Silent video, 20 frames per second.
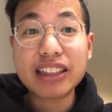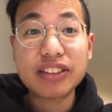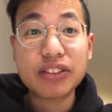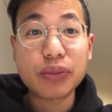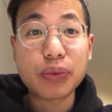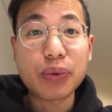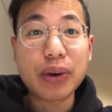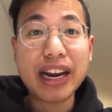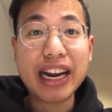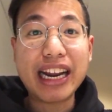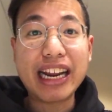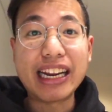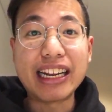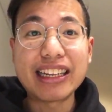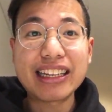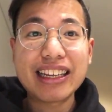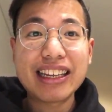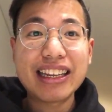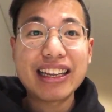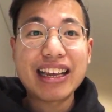read?
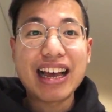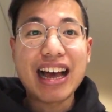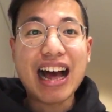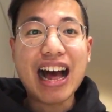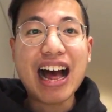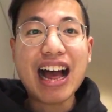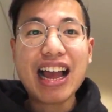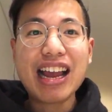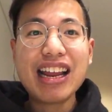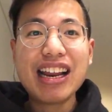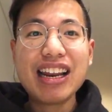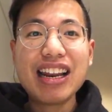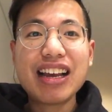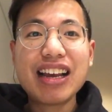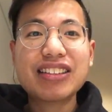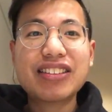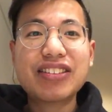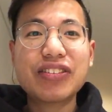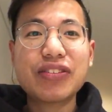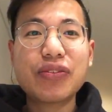I
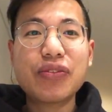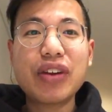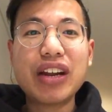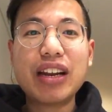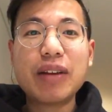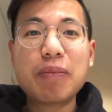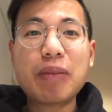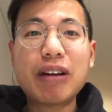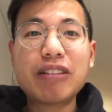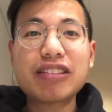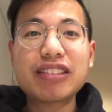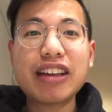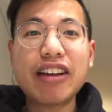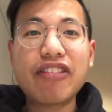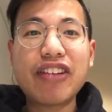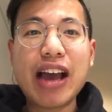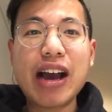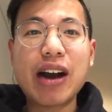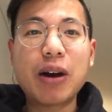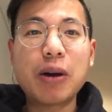like to read about
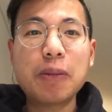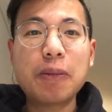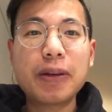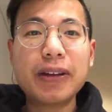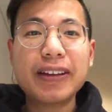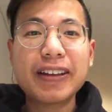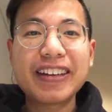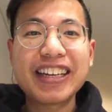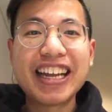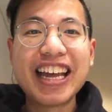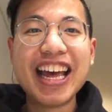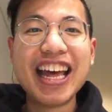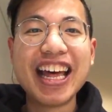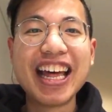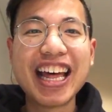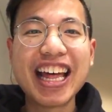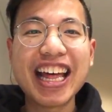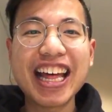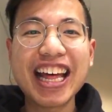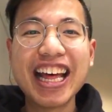self-help.
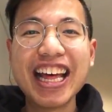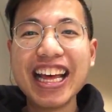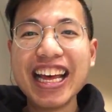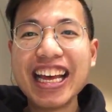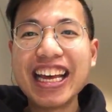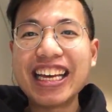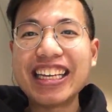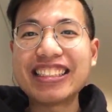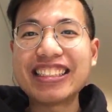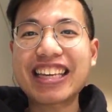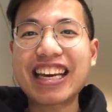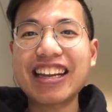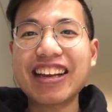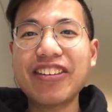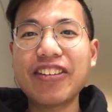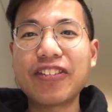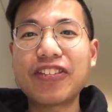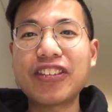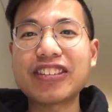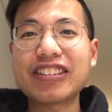It's getting
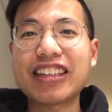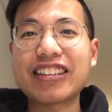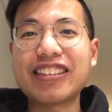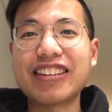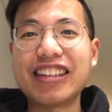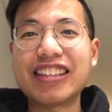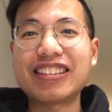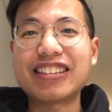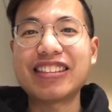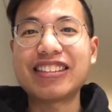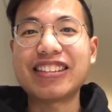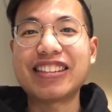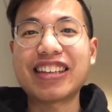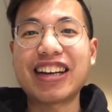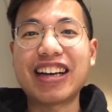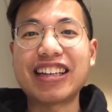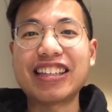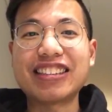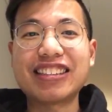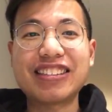confusing to listen to
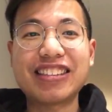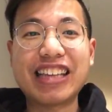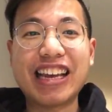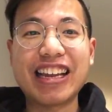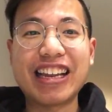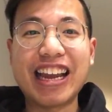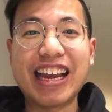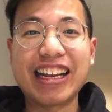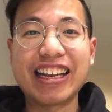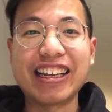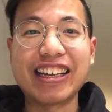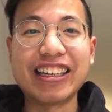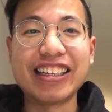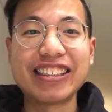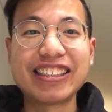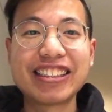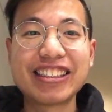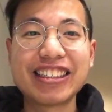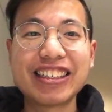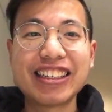Chinese and
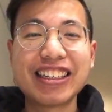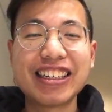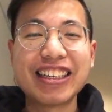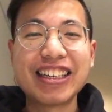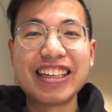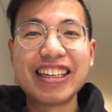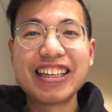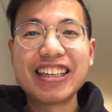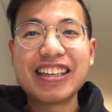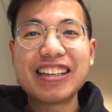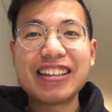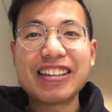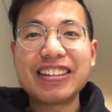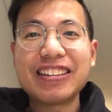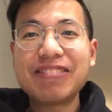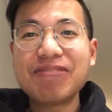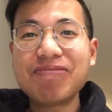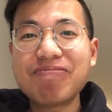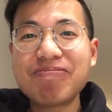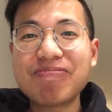English.
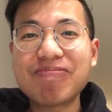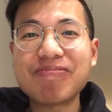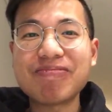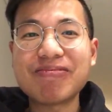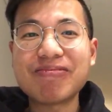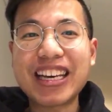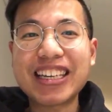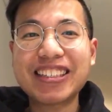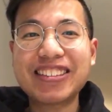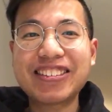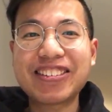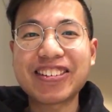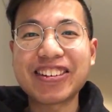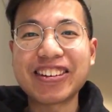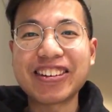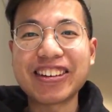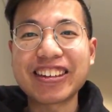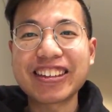That's true.